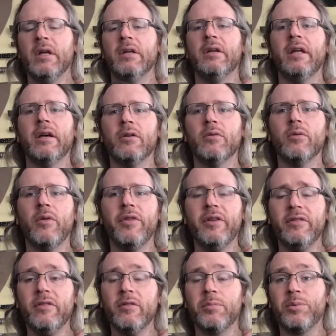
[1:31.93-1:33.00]
Now,
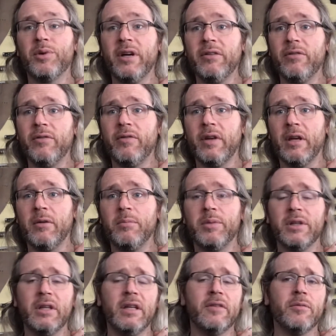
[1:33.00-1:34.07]
this is a press fit,
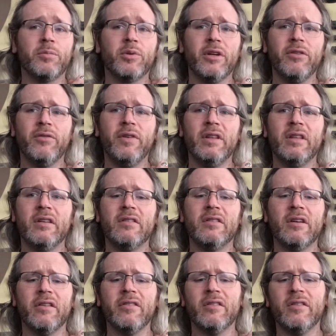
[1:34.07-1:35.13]
but it's a press fit that
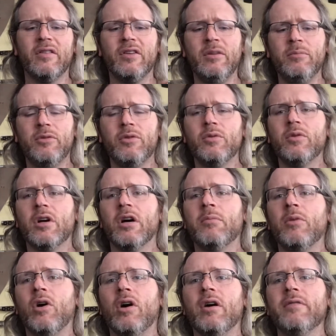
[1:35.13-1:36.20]
doesn't seem to
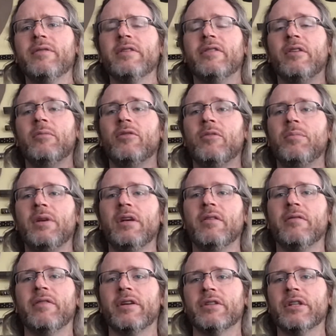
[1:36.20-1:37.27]
come off. It seems to be a
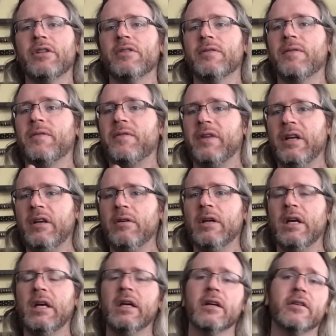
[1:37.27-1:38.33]
very good fit,
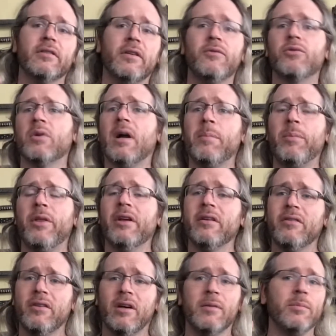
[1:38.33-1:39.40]
because I've dropped
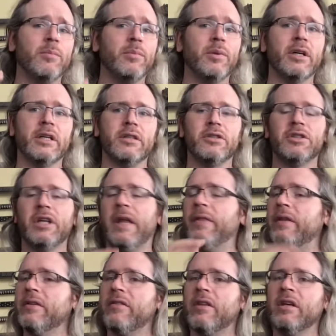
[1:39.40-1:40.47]
this a bunch, and
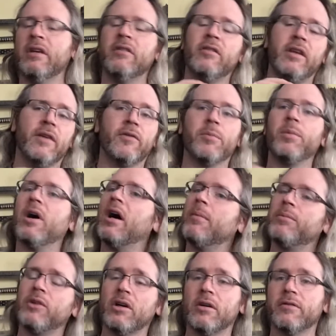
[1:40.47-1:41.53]
this thing has never
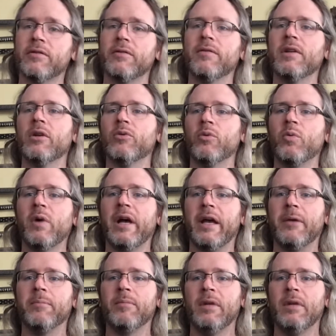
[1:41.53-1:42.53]
popped off and flown away.